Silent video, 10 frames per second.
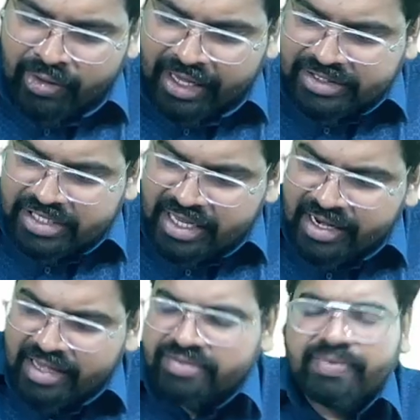Okay,
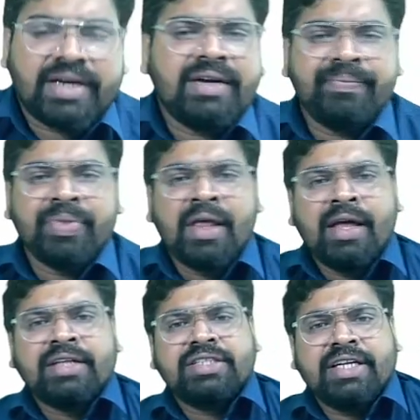GNAS1
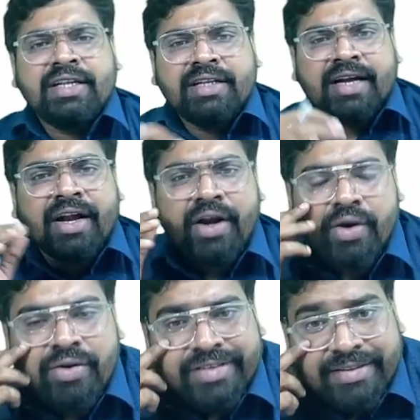gene
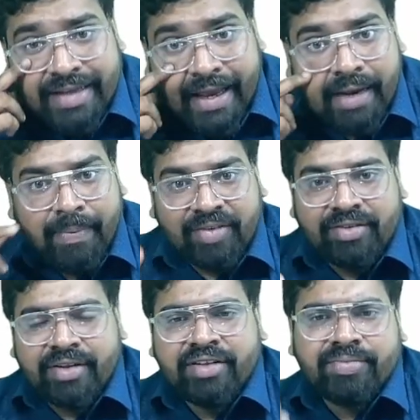controls a second
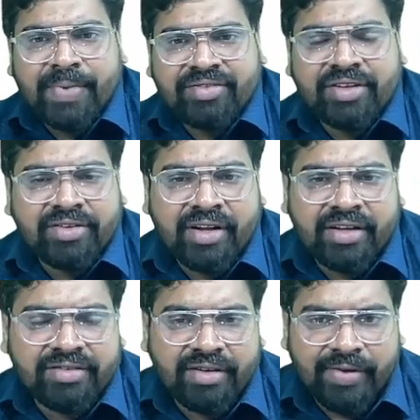messenger. This messenger
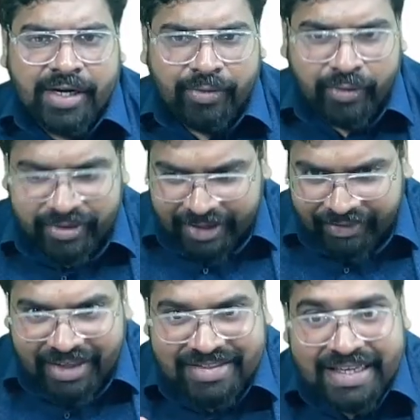is the one who is
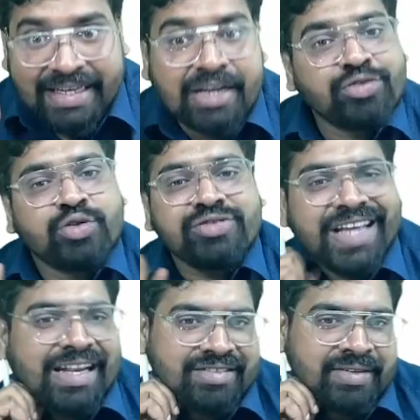giving signals to
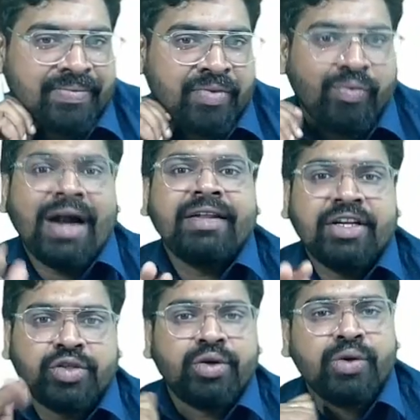cells what they
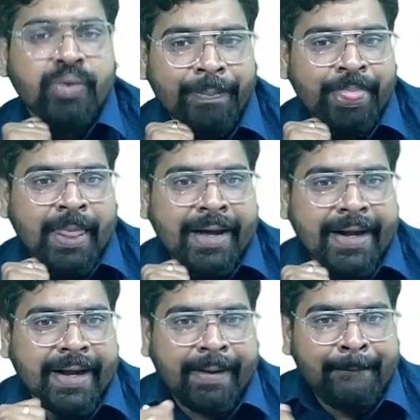should do,
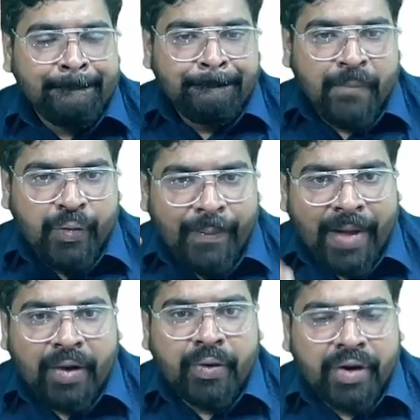right? So
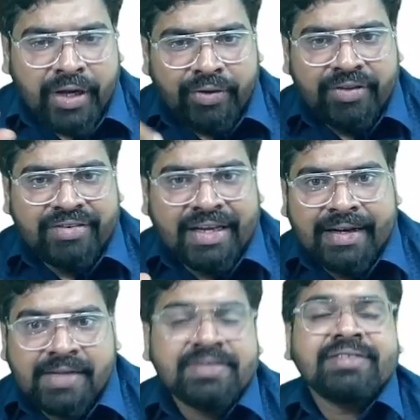according to the
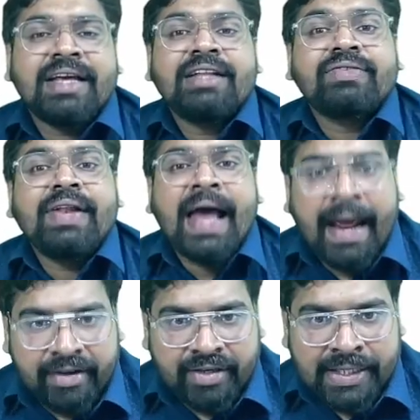signals, the cells will
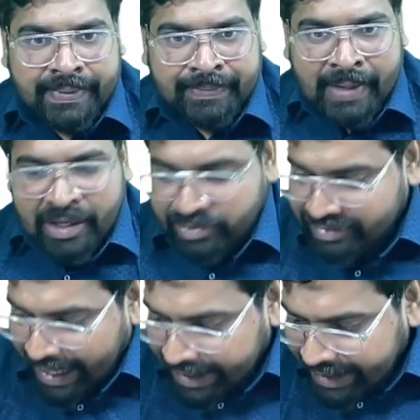act. So
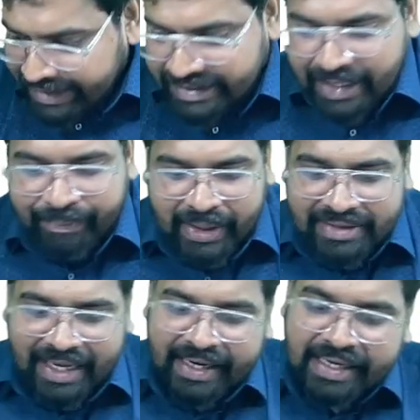cyclic GMP
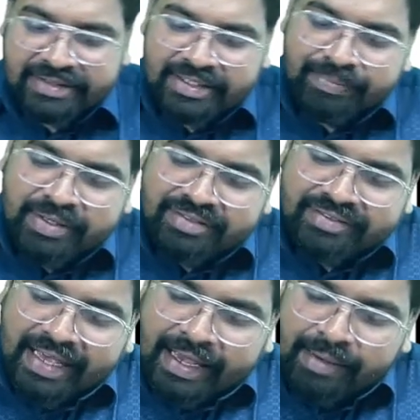is a
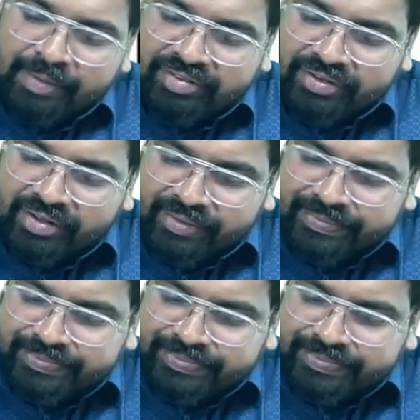second messenger.